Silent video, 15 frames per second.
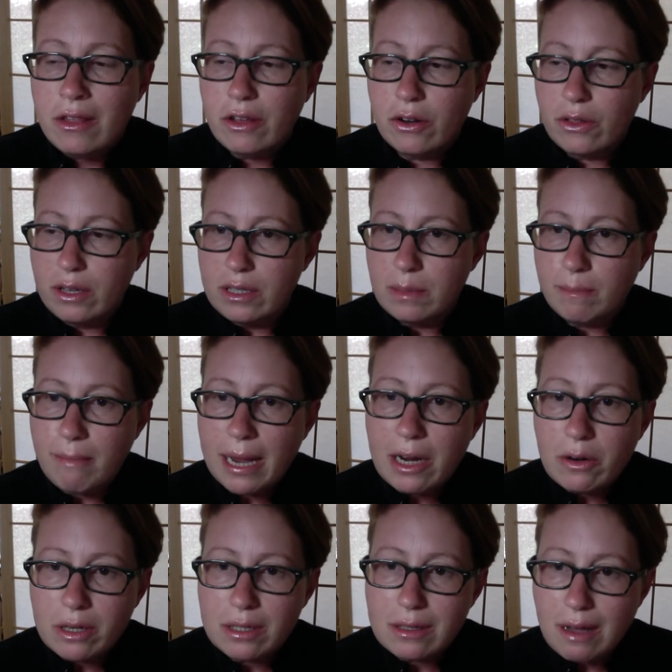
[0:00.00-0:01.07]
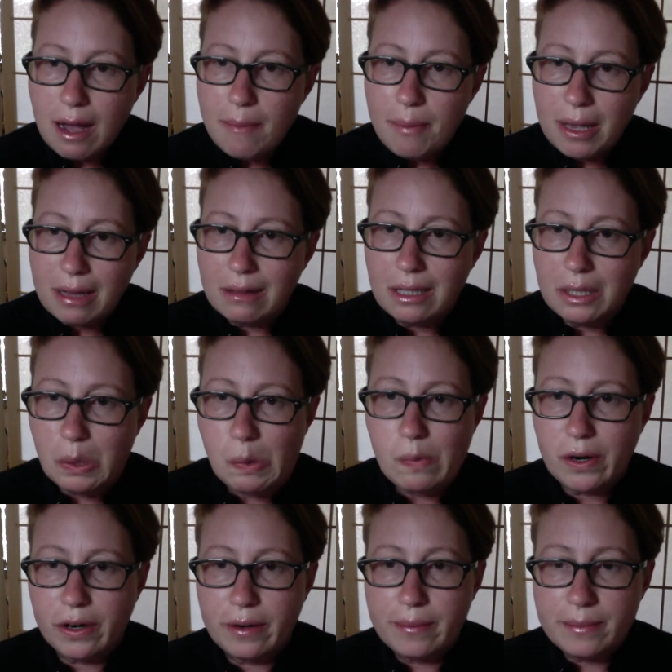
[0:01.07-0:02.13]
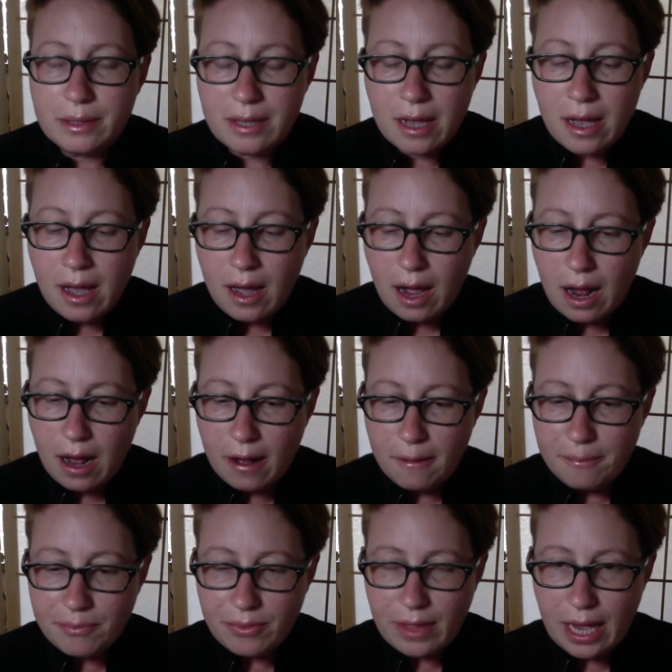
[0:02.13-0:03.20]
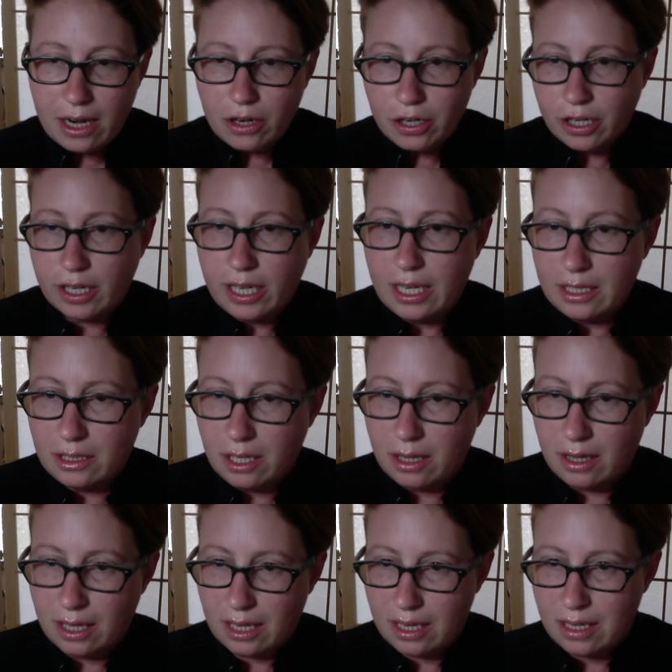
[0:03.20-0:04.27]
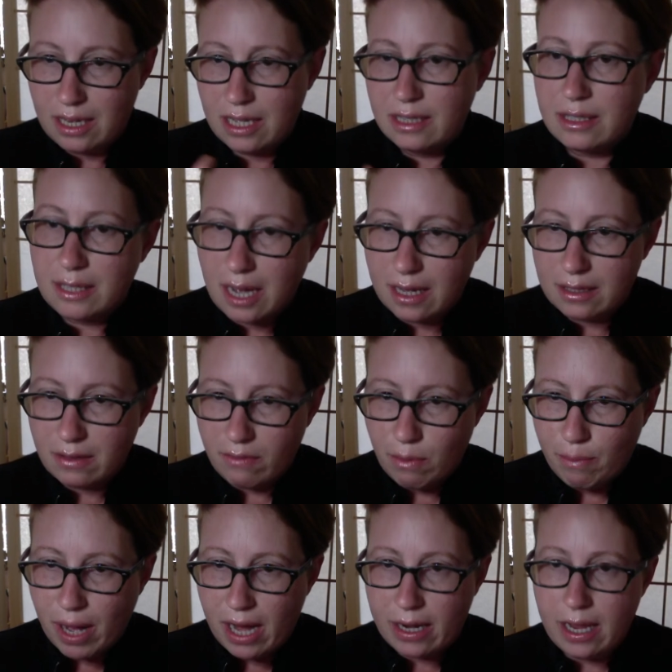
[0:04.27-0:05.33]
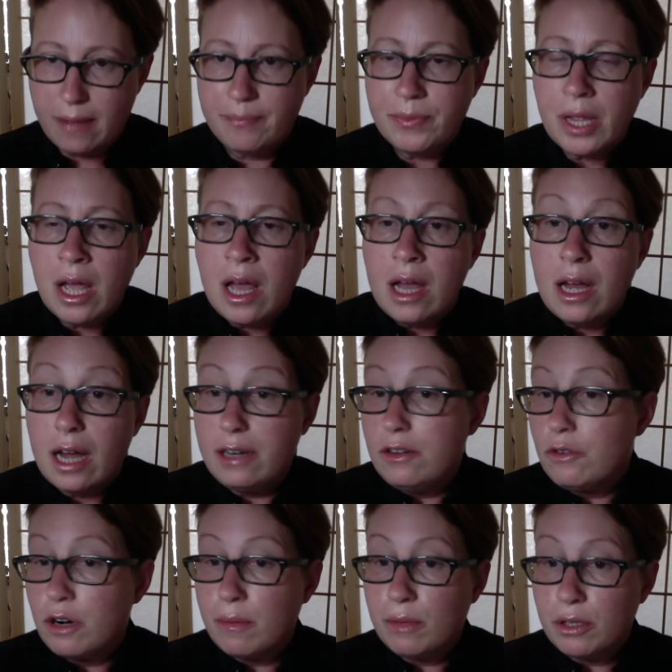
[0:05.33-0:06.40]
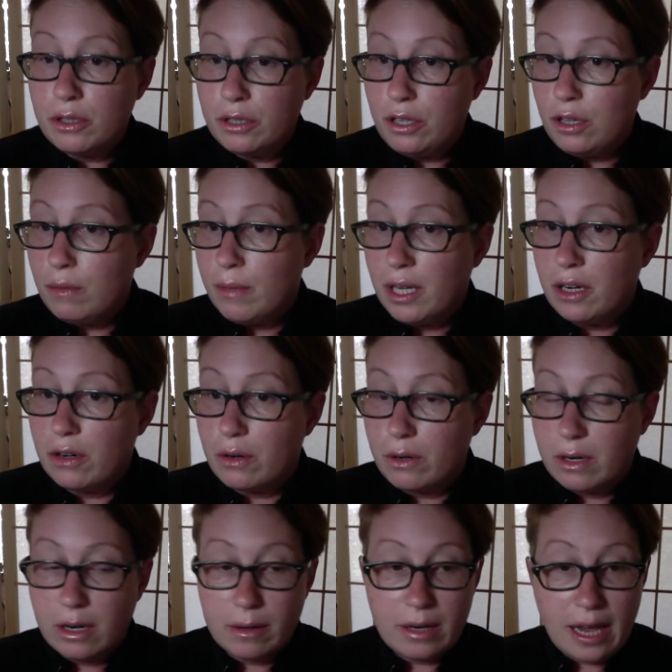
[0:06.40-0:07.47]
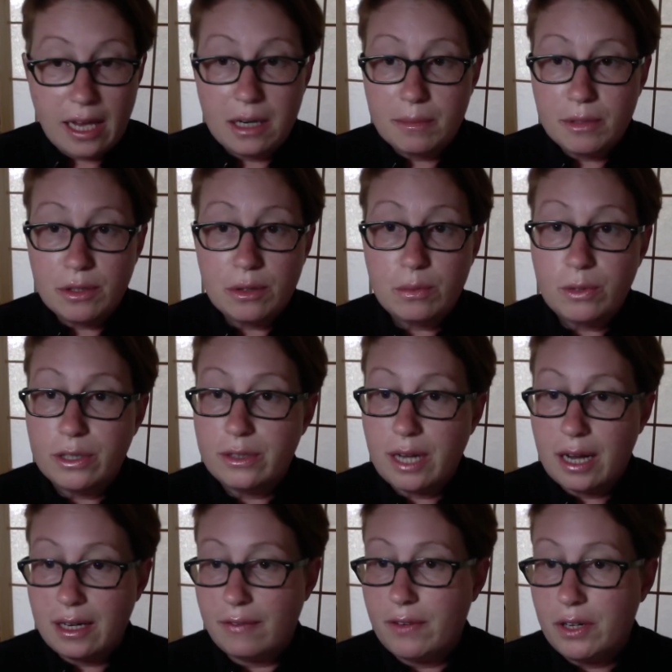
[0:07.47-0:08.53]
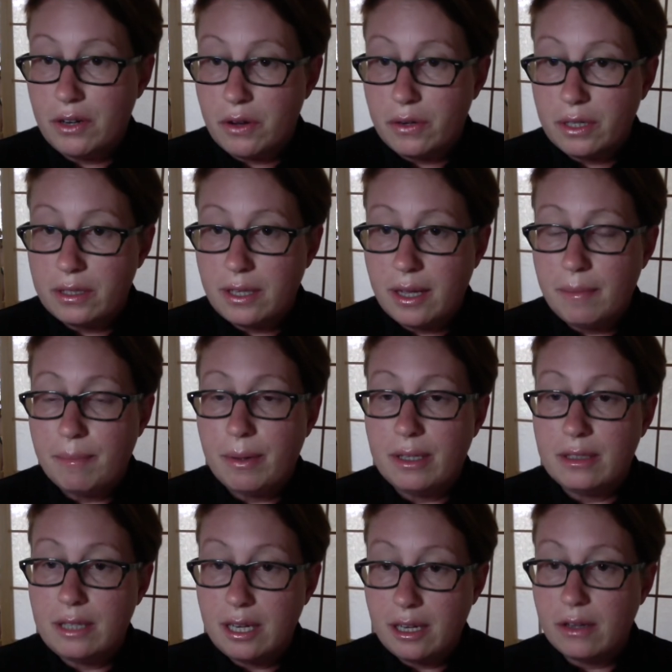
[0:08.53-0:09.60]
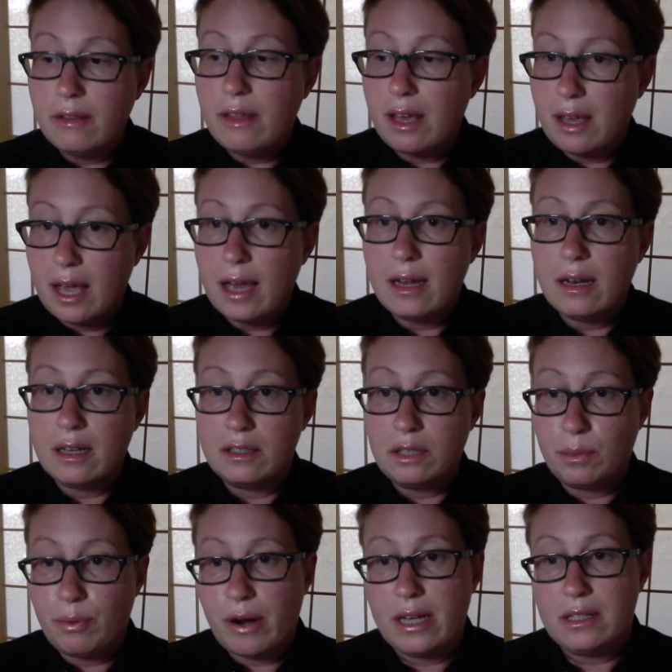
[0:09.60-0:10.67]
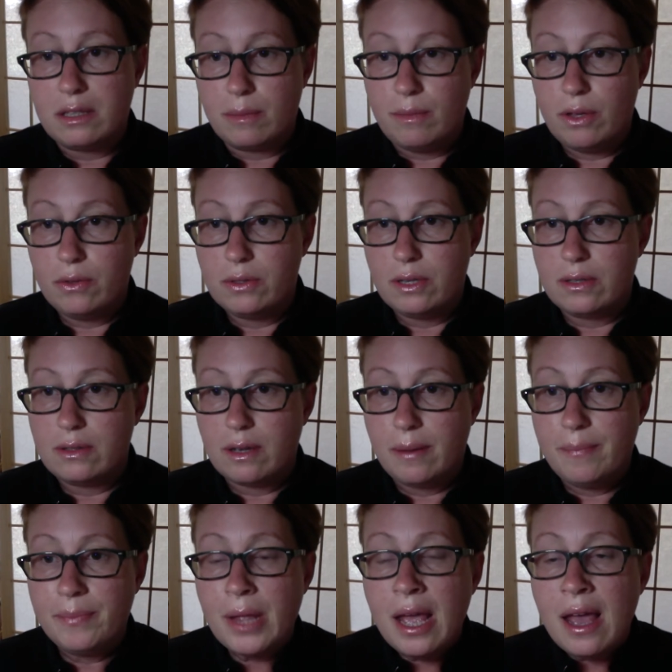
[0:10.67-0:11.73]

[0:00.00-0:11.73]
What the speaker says: They're these microscopic little worms that hook into the insides of the body. A normal human or animal will not even notice it until they get a suppressed immune system.